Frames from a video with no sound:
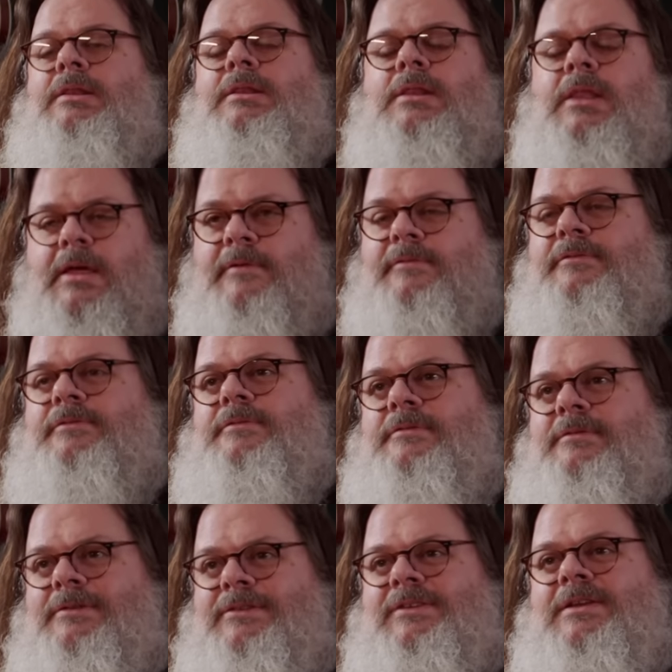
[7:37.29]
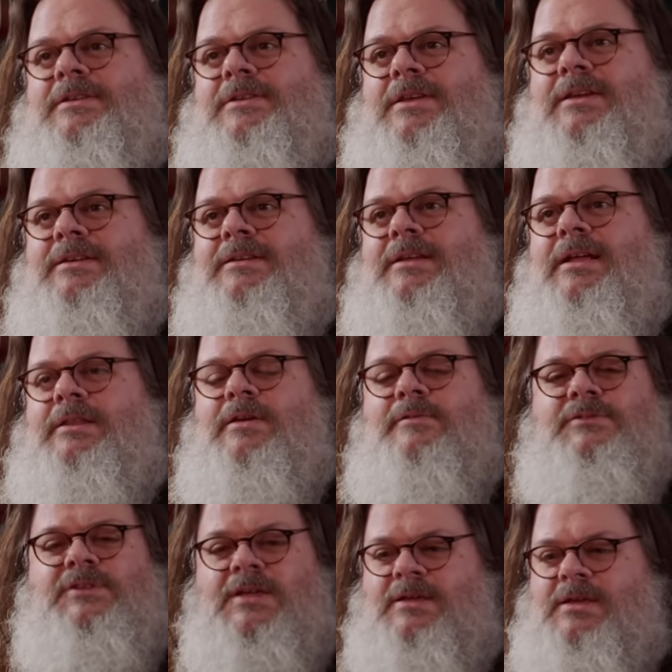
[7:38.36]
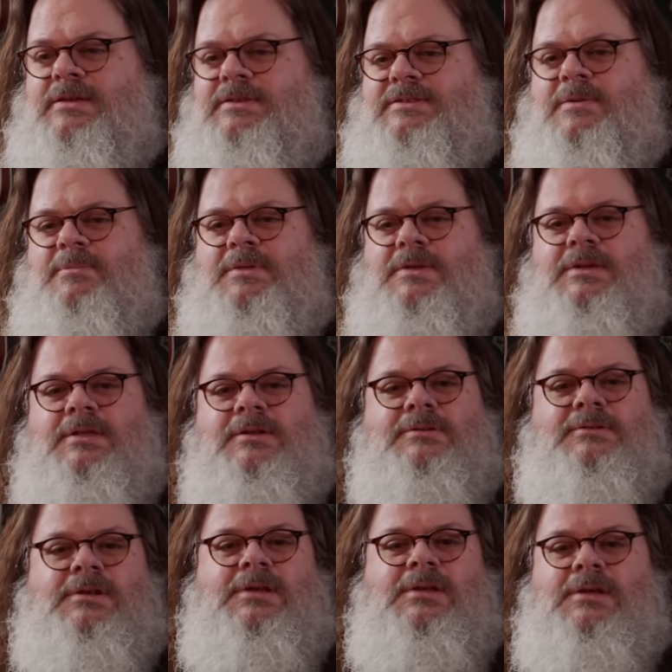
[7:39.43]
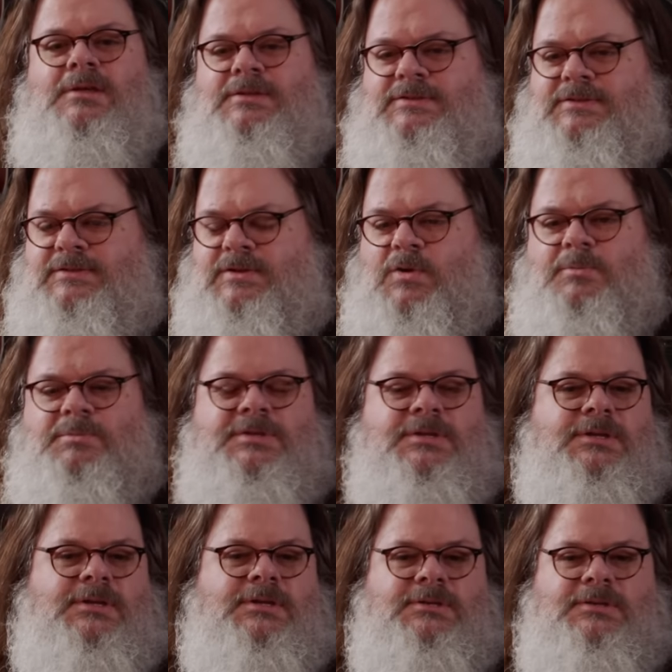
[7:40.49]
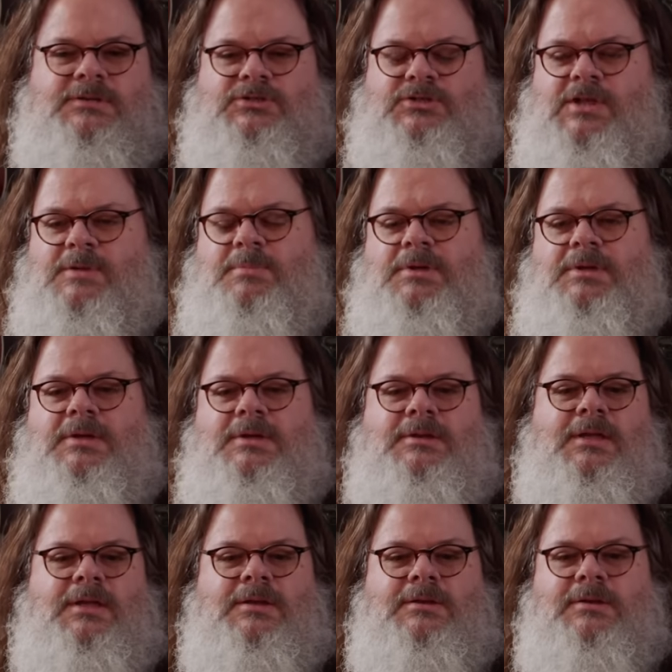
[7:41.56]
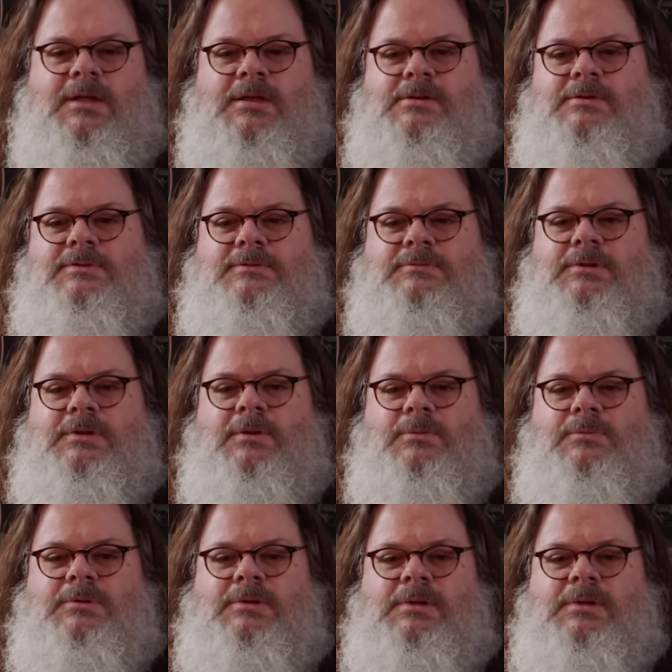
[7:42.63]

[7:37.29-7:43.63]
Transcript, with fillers: Love sanding. I love taking something and sculpting it, shaping it, and and you know,